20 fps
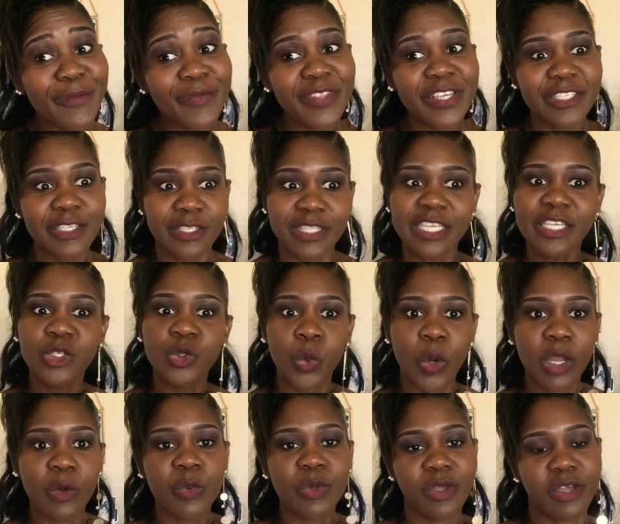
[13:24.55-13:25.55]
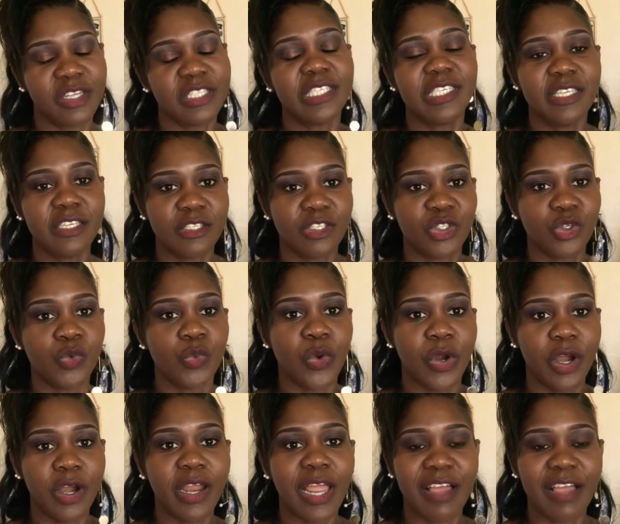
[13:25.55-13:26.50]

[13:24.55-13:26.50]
So this one will continue to work,